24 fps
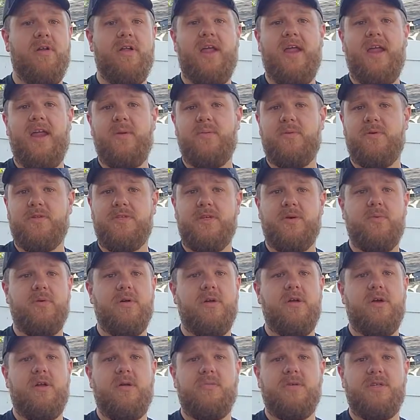at 80%, we're
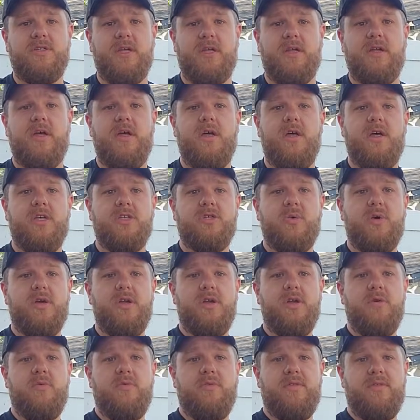at 100%. So I
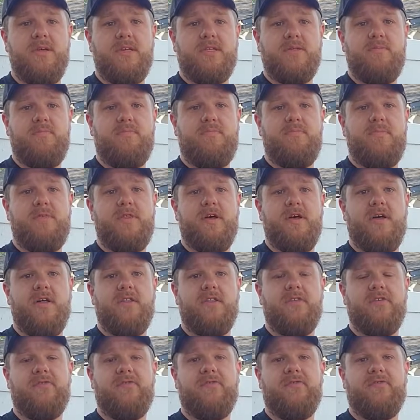know
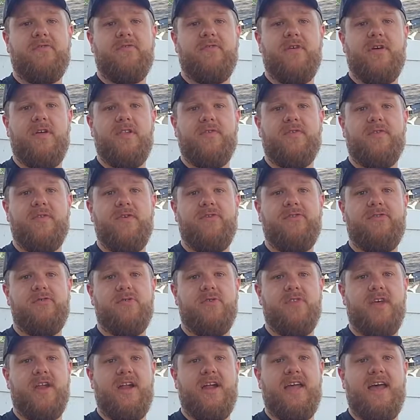the first
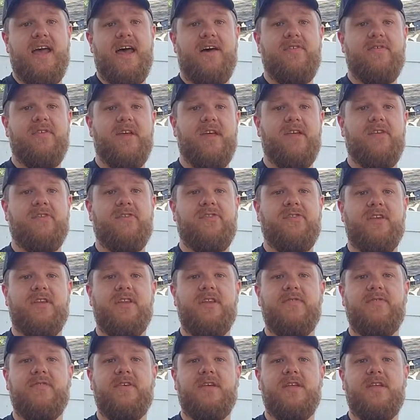door that I have is
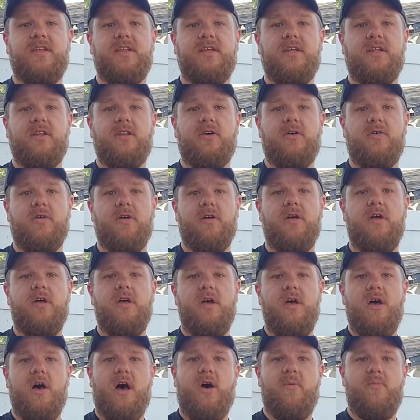significantly lower
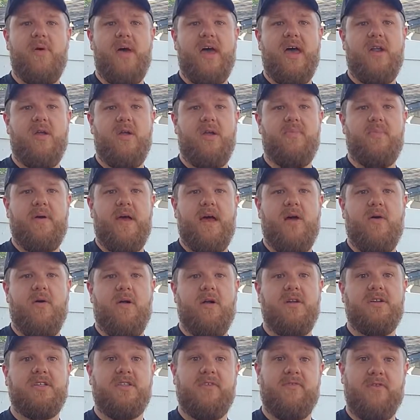on battery
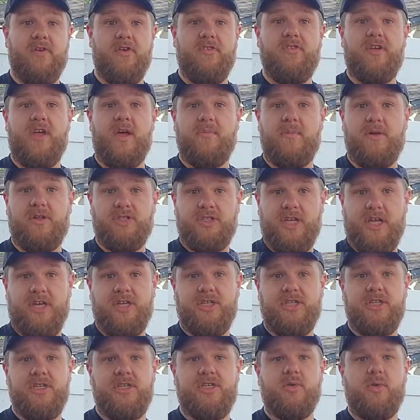power. It's the first time I'll
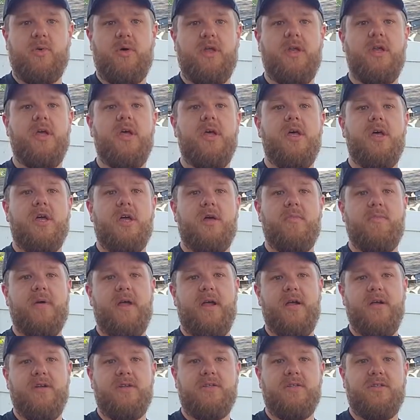change this one
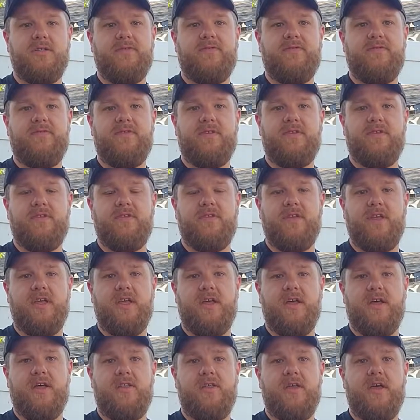compared to
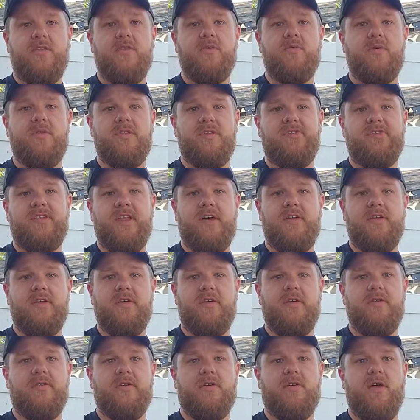the other one that's down
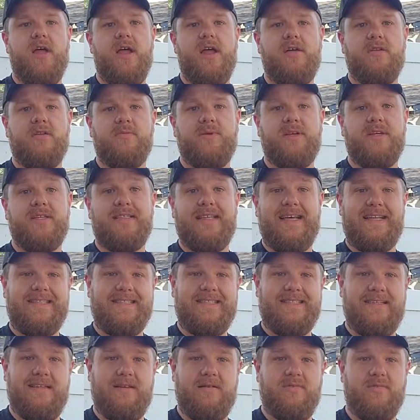here on the ground, because that's
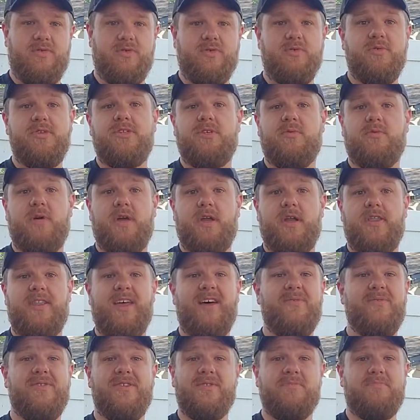the most recent one, and
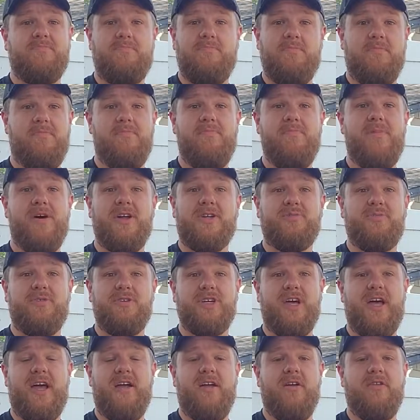that one's
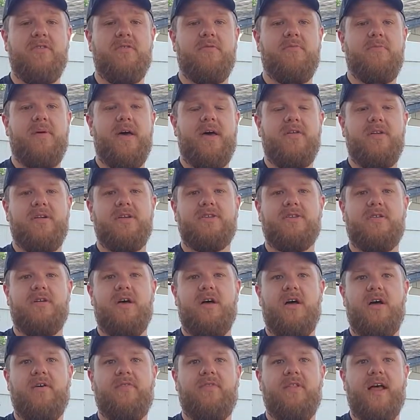much higher. The batteries
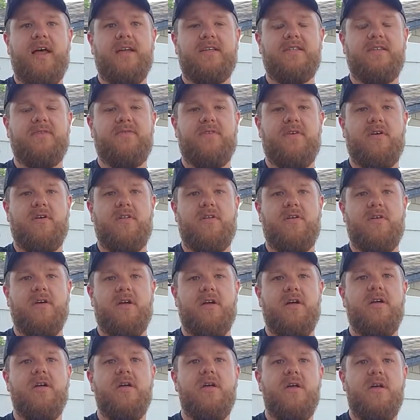have lasted far
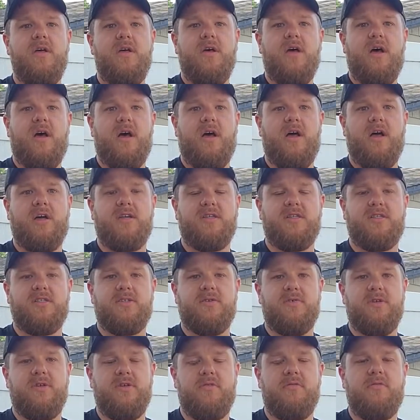longer because it's
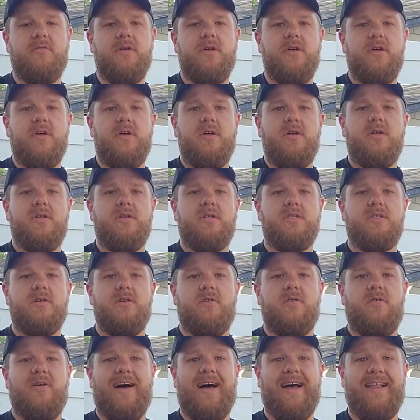so new.
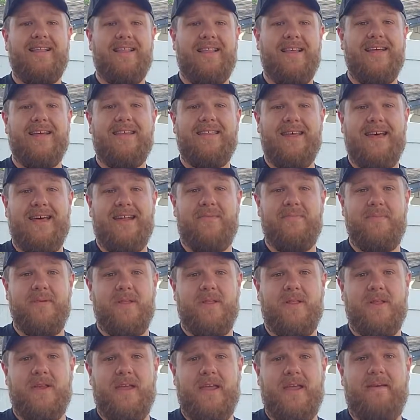So I like that
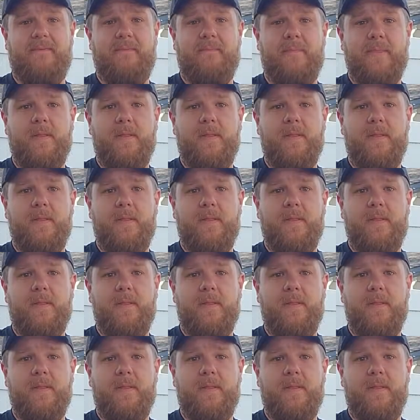ability.